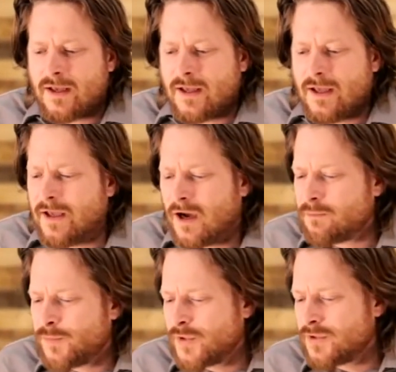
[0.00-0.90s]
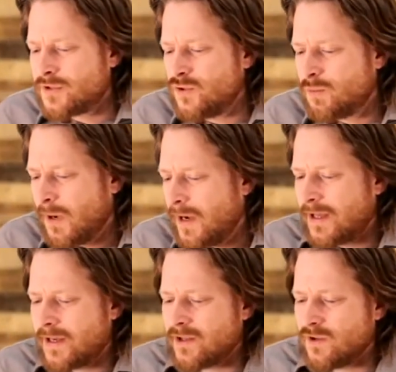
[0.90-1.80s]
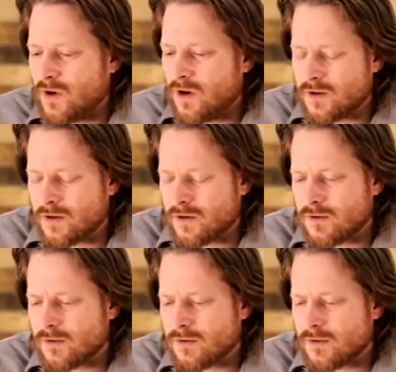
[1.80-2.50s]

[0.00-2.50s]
He humbled you by letting you hunger,